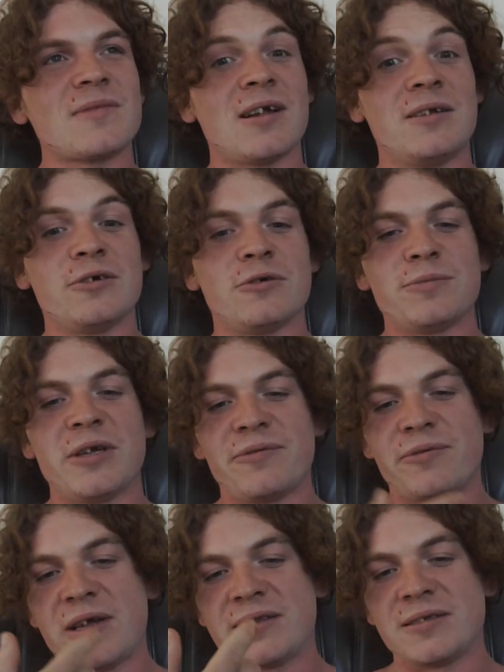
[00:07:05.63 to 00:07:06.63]
And don't be
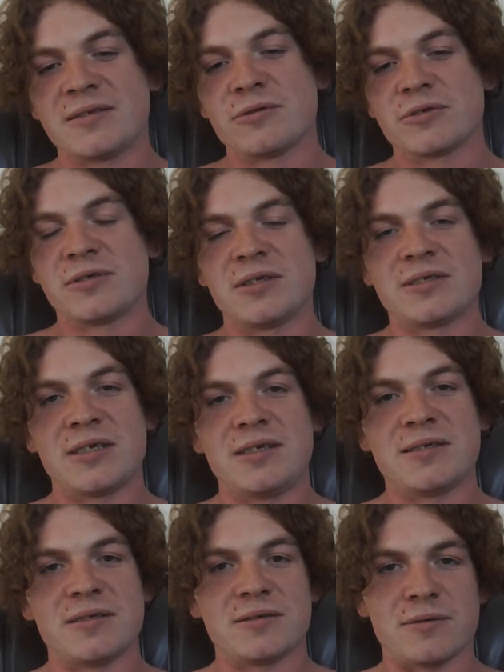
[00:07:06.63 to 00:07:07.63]
afraid to touch the
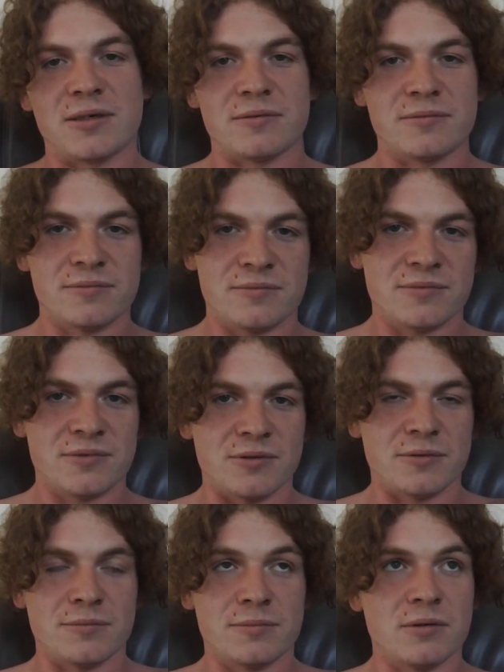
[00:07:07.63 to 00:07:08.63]
teeth as well. So,
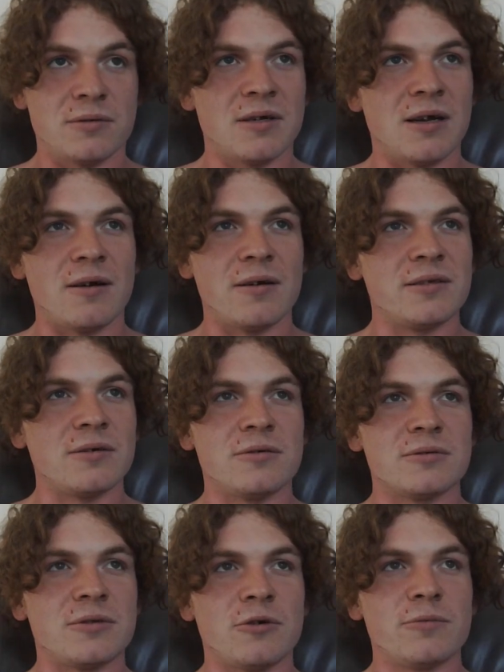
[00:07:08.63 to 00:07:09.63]
but
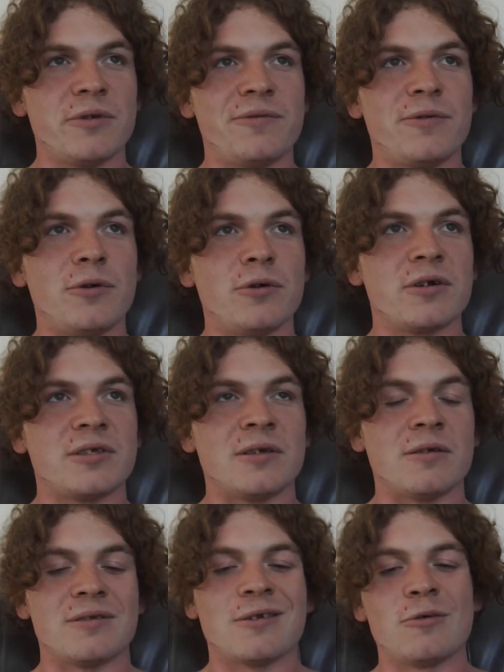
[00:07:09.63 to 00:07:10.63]
don't be focusing
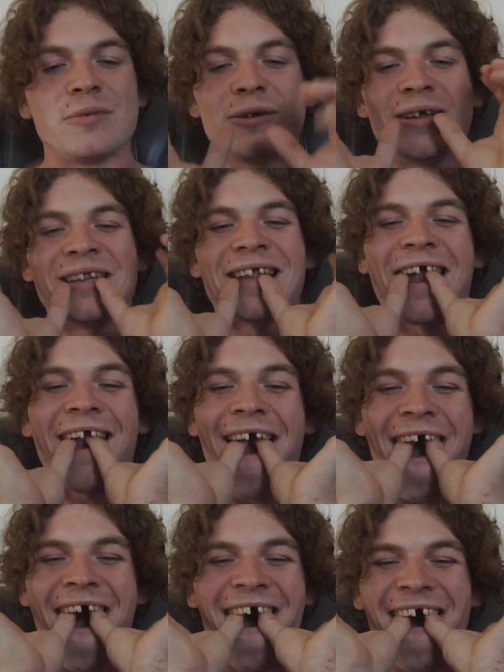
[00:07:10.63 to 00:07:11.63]
on. Don't be doing this.
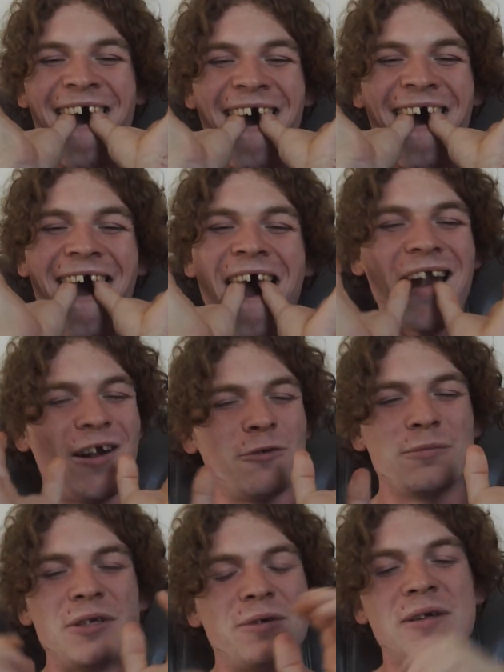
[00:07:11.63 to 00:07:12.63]
Don't
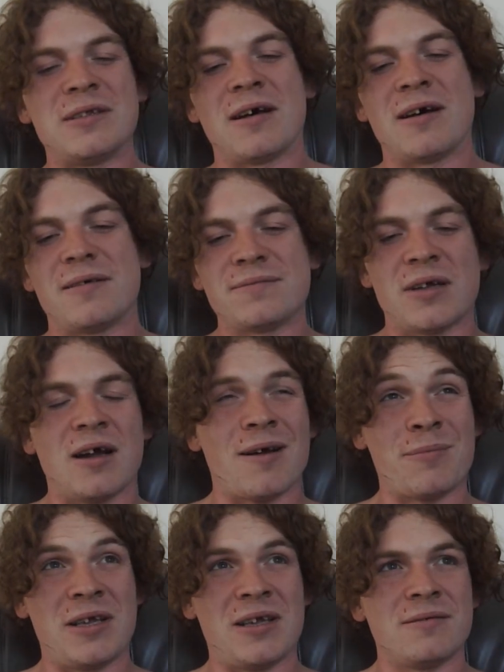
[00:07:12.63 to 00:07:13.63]
be doing that. I
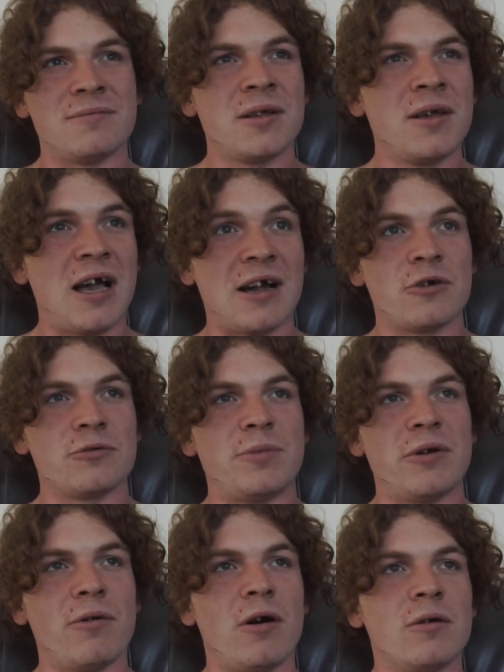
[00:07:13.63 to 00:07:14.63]
mean, I could be
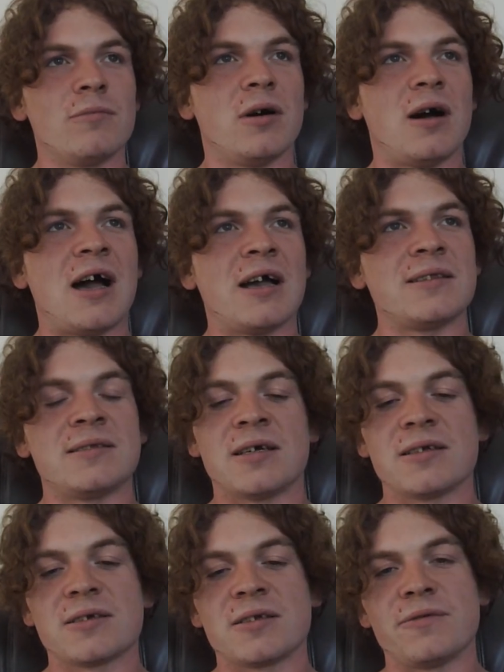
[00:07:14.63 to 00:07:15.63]
wrong, but I think
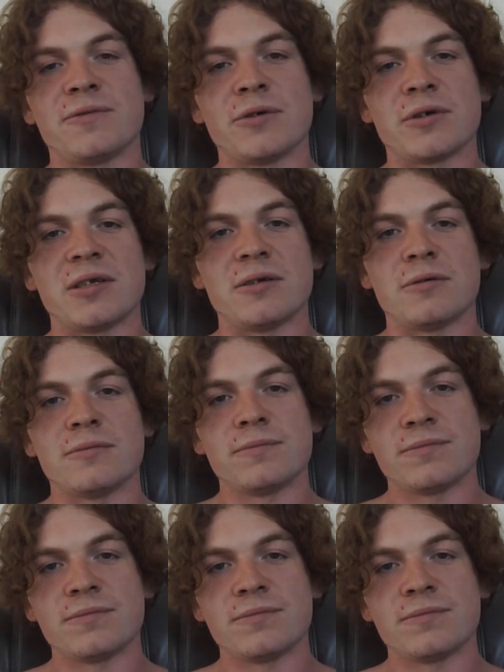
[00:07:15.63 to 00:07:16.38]
that's gonna fuck it up.